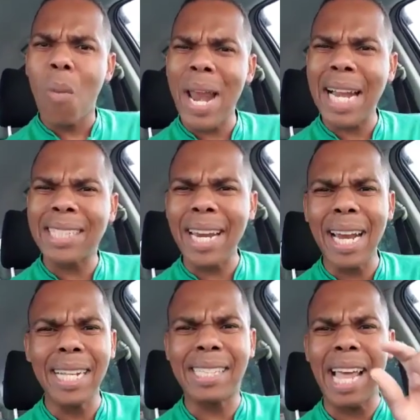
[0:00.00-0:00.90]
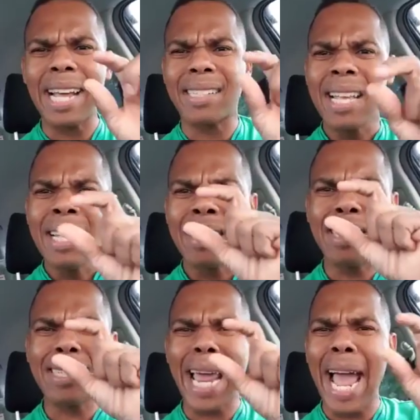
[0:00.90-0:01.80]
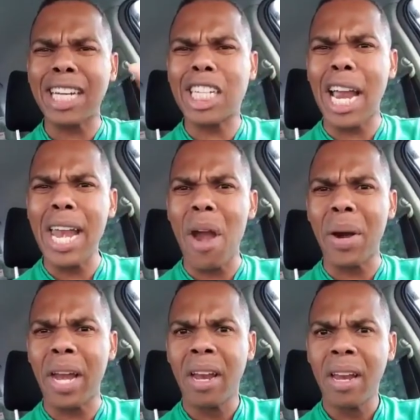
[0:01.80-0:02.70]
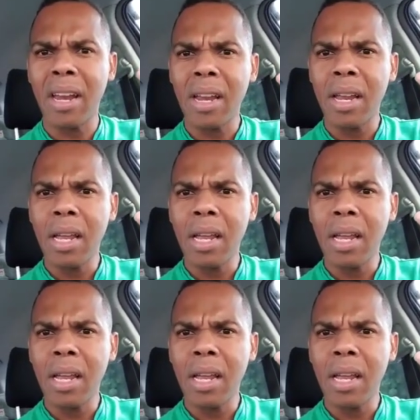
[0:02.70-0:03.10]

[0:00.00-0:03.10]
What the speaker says: the Weather Channel, it says stationary.